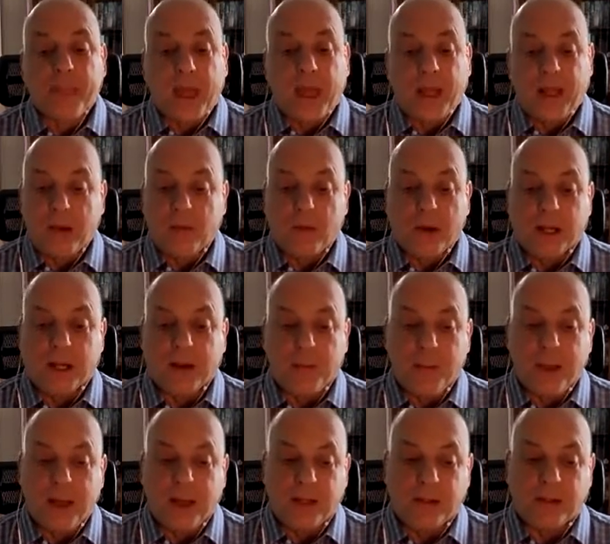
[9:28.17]
And they
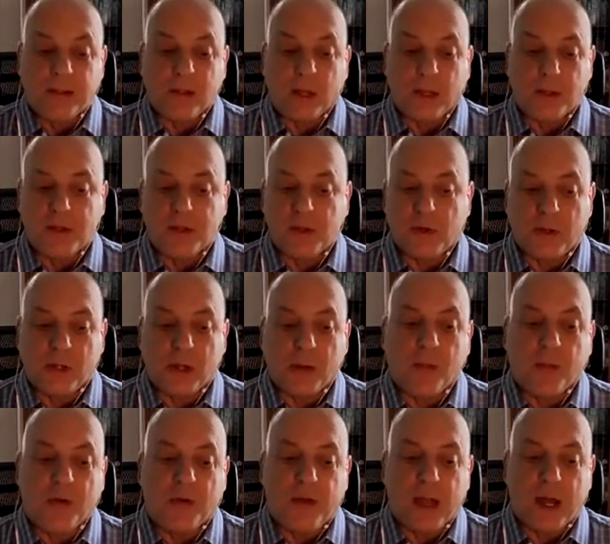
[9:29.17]
recommend a certain
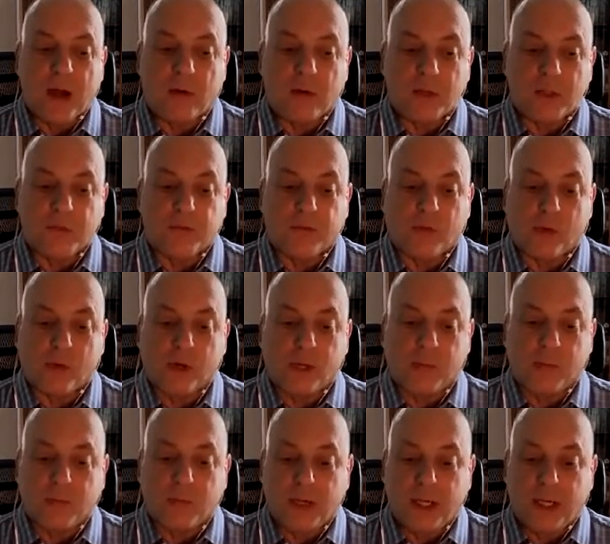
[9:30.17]
number of hours for
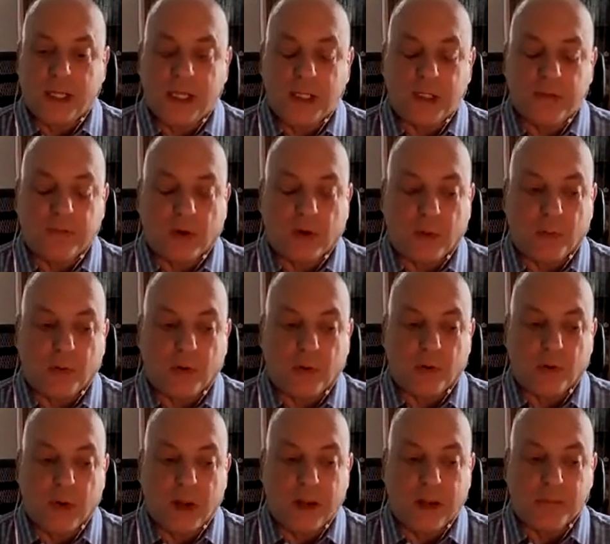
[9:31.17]
completing each of our
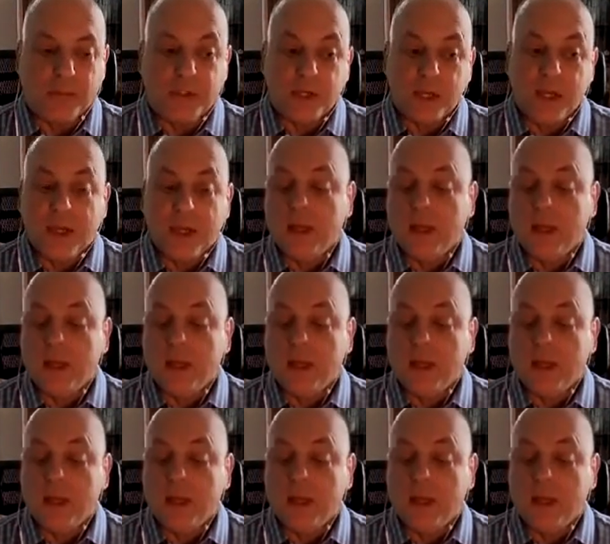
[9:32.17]
programs.